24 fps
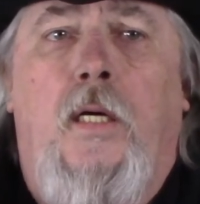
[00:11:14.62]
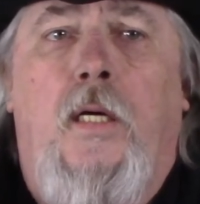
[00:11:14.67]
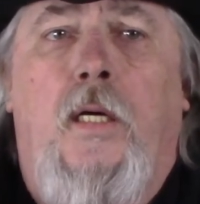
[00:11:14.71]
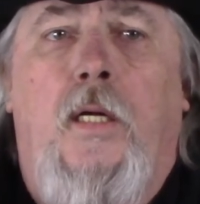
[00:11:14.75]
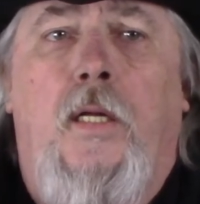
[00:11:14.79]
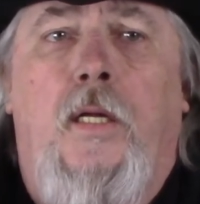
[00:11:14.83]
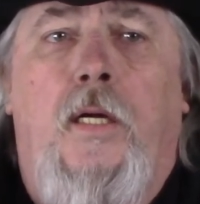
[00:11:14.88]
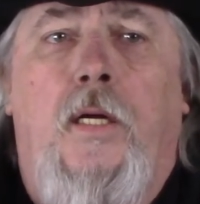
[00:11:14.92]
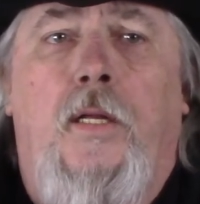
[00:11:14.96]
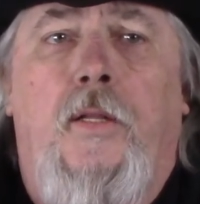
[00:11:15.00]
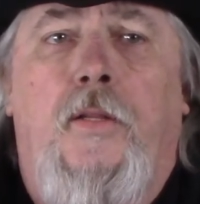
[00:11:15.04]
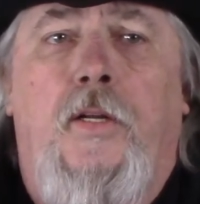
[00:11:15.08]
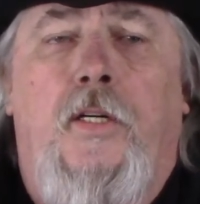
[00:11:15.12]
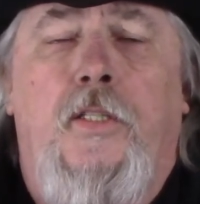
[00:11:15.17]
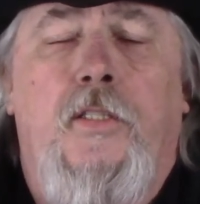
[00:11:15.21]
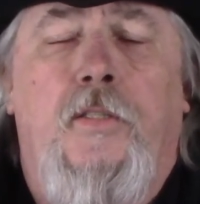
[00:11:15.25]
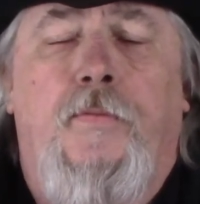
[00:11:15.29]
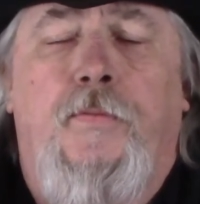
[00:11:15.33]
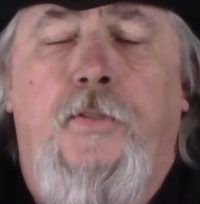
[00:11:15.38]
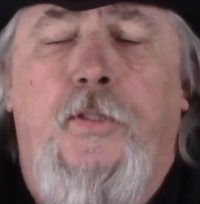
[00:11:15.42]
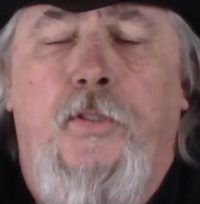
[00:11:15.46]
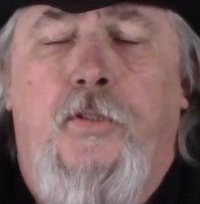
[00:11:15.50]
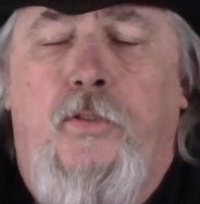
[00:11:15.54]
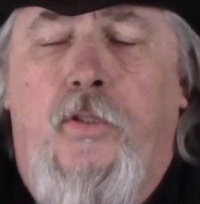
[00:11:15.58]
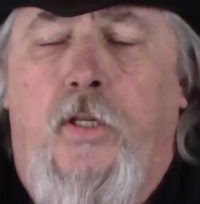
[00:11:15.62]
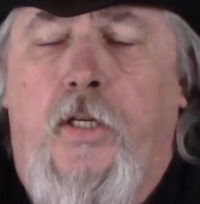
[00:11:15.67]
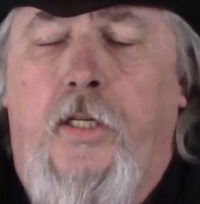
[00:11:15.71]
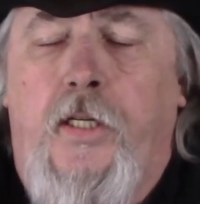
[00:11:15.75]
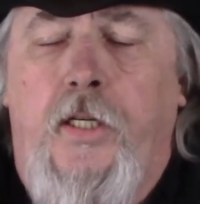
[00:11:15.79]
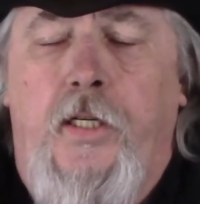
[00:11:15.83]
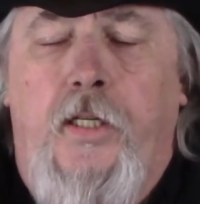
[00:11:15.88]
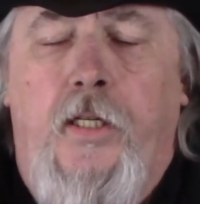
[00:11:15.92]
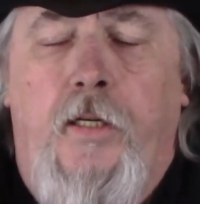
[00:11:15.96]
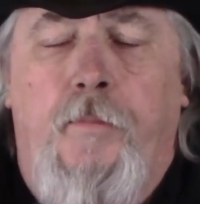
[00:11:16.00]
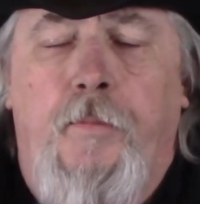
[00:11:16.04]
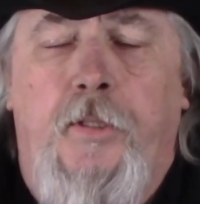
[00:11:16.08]
there's a few
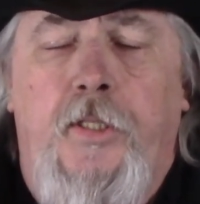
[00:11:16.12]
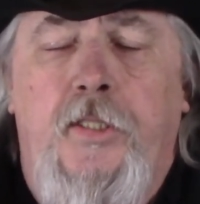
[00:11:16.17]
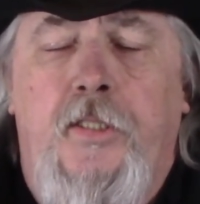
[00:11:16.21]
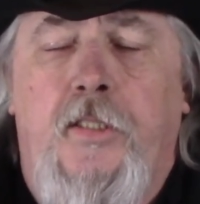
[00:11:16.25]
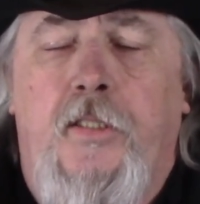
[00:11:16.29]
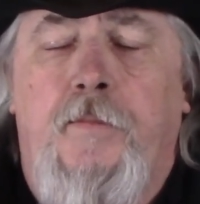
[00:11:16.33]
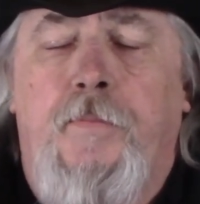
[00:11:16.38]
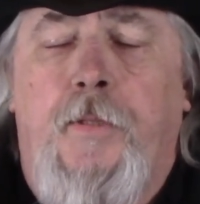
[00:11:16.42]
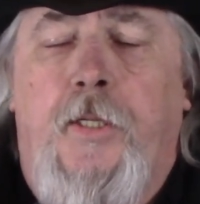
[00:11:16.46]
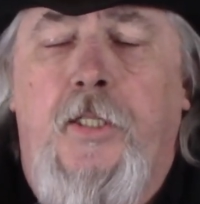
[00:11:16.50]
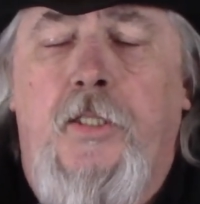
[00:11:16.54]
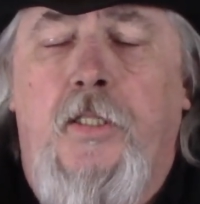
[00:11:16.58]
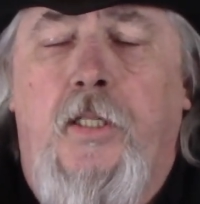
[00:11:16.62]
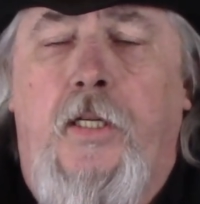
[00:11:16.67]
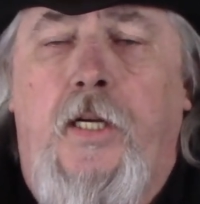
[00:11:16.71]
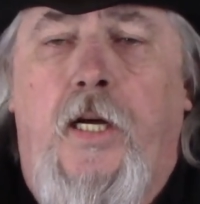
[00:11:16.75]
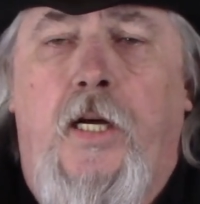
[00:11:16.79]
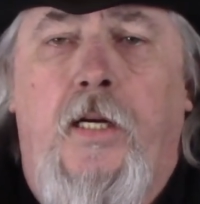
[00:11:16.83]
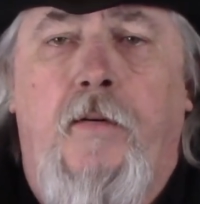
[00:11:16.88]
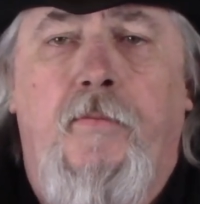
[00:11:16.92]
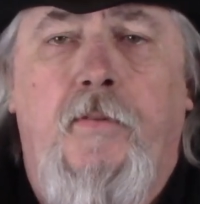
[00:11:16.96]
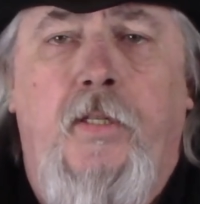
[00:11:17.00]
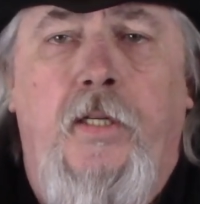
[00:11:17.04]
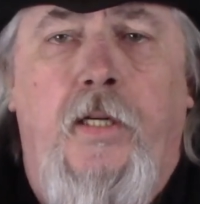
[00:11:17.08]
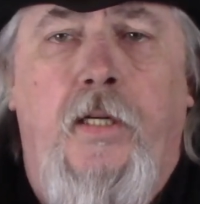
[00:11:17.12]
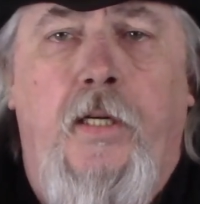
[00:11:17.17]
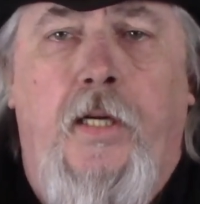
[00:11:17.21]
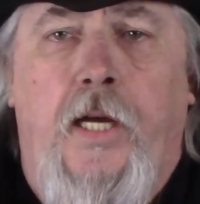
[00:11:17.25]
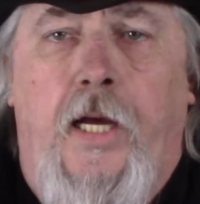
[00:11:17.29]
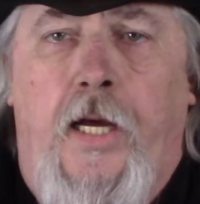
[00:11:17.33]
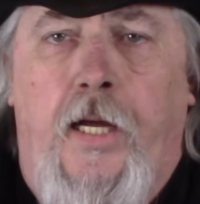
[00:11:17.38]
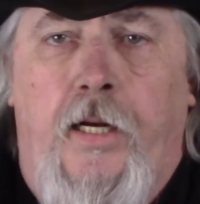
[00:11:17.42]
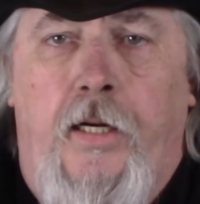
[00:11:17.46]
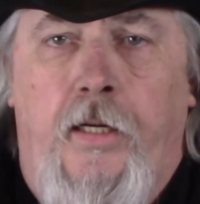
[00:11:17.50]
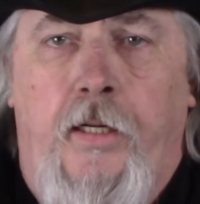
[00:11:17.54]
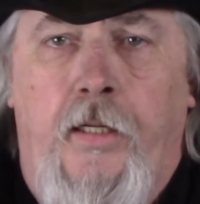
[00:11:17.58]
trucking companies, especially out of
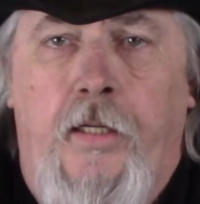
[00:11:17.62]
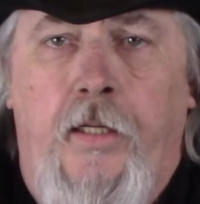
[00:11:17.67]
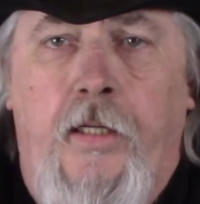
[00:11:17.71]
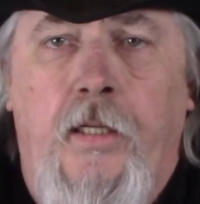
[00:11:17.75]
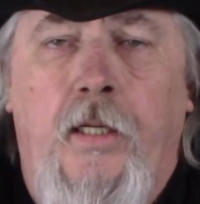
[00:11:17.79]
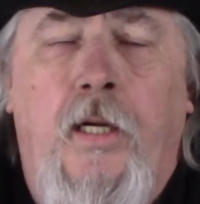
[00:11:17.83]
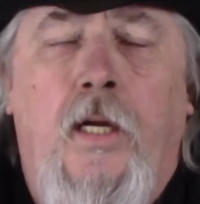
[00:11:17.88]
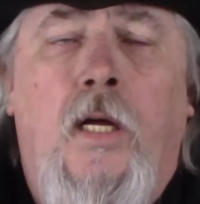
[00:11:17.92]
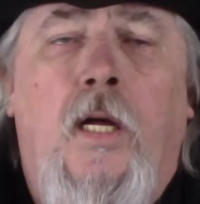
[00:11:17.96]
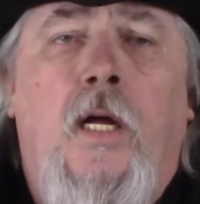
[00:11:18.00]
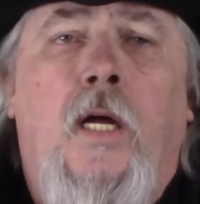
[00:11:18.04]
Canada,